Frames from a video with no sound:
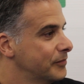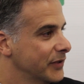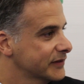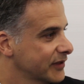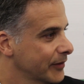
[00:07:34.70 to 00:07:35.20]

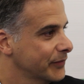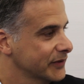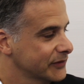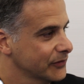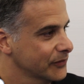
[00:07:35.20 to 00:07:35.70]
built up
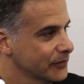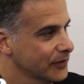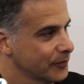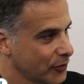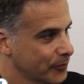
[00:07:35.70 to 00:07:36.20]
into
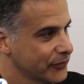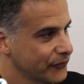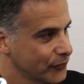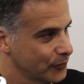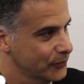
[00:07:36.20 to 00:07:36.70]
a proper
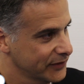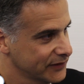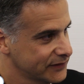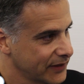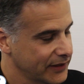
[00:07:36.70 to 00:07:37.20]

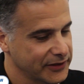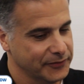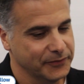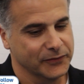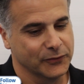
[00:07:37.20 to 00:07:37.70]
footballing
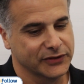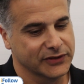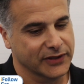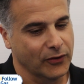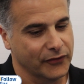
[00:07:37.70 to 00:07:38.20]
stadium,
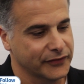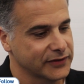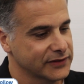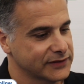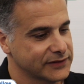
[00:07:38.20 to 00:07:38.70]
which
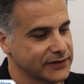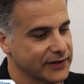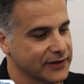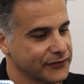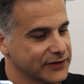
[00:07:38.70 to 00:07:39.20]
offers
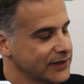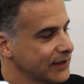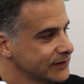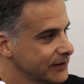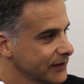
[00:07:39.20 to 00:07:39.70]

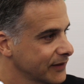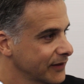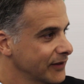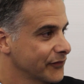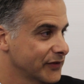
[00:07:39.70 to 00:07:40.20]
fantastic
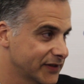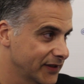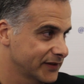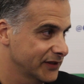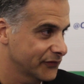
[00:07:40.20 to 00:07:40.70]

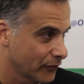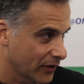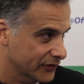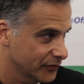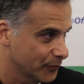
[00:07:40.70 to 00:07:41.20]
facilities for
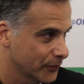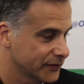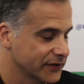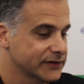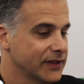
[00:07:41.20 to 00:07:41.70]
our
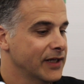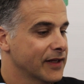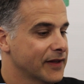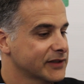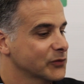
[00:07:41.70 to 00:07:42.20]
supporters.
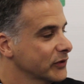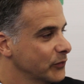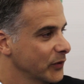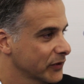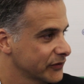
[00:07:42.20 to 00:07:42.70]
That's
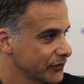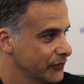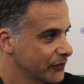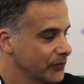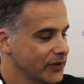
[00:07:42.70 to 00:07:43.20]
what we want to
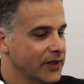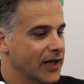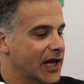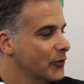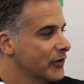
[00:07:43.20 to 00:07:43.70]
do.
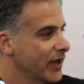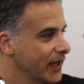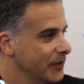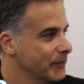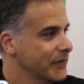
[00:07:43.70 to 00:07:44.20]
Our
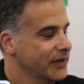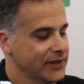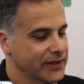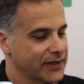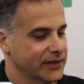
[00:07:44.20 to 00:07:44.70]
aim
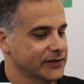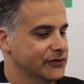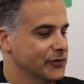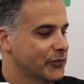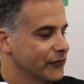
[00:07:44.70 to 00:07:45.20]
is
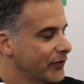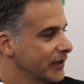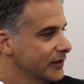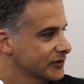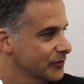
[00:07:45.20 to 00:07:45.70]
to
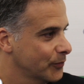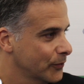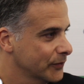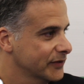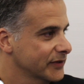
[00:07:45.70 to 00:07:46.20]
provide our
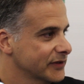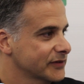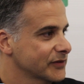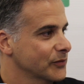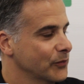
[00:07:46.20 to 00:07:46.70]

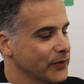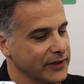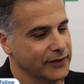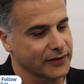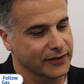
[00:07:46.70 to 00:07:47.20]
supporters
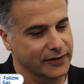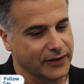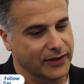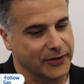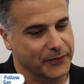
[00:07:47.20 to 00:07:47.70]
with
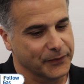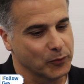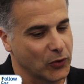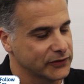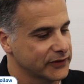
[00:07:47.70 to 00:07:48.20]

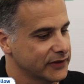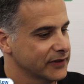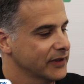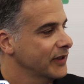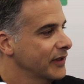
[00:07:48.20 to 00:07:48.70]

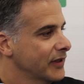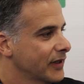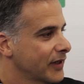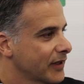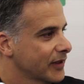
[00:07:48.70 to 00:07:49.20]
modern,
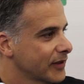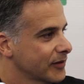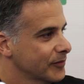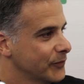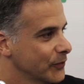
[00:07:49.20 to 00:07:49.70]

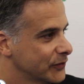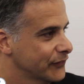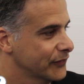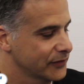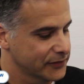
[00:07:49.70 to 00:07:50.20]

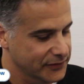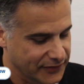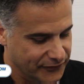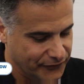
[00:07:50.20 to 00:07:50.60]
beautiful